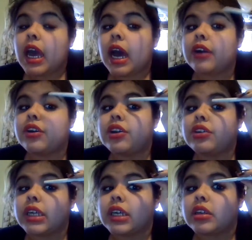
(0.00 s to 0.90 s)
I'm gonna do
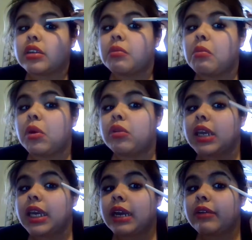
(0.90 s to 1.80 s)
like a
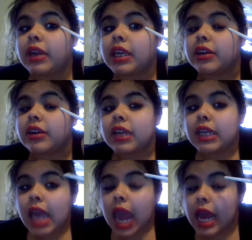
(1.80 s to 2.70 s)
smoky eye right here.
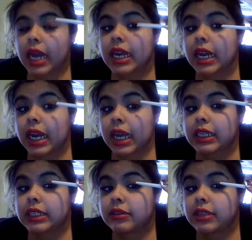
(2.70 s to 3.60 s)
And then like a
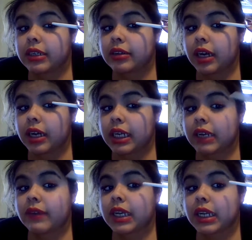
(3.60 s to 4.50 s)
little later on,
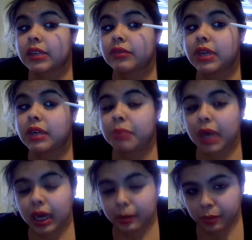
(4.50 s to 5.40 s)
if it doesn't really
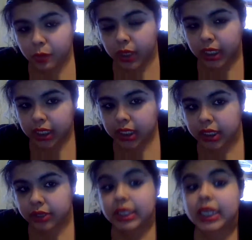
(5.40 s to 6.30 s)
pop with that
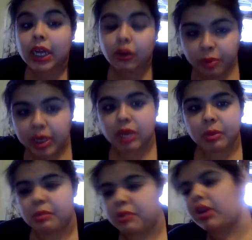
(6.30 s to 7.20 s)
color, then I'll put a little
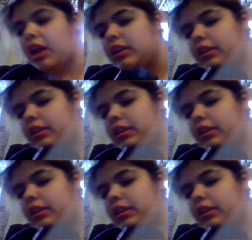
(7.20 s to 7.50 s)
bit more on.